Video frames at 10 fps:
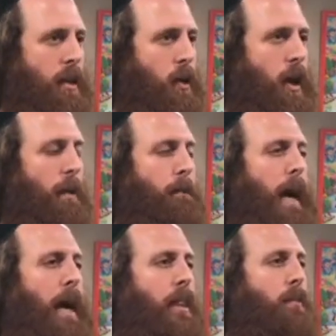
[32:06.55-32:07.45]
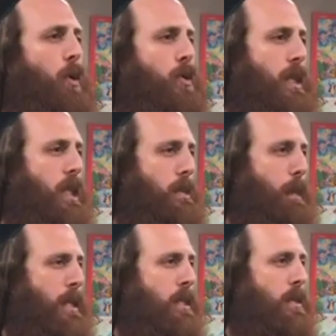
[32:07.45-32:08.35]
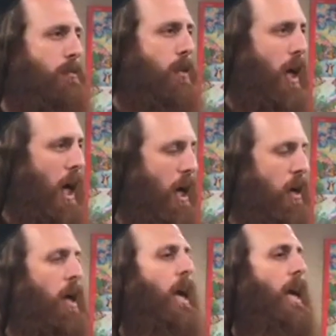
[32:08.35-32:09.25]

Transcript: You can buy the most expensive car